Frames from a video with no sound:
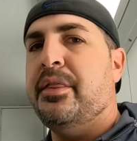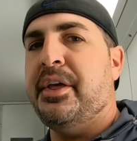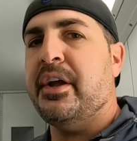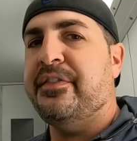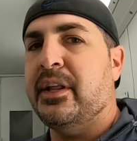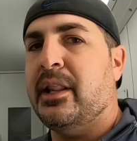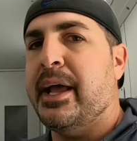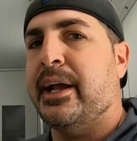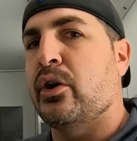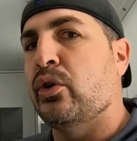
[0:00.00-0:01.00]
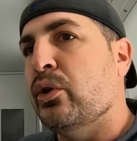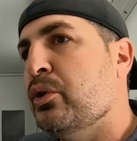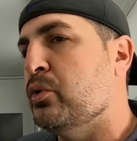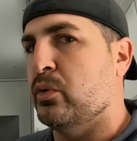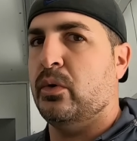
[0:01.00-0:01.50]
Think of it like
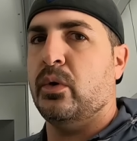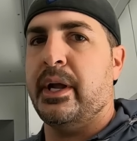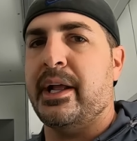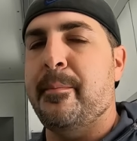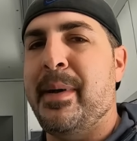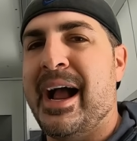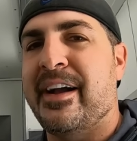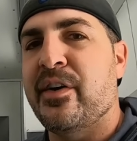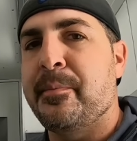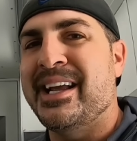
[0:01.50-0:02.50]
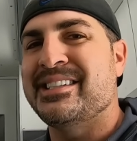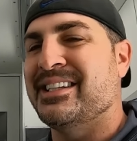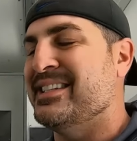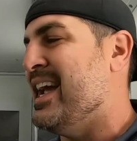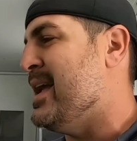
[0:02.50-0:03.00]
glue or like a back of a piece
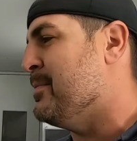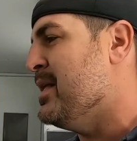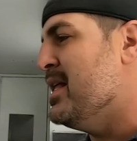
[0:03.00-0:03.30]
of tape.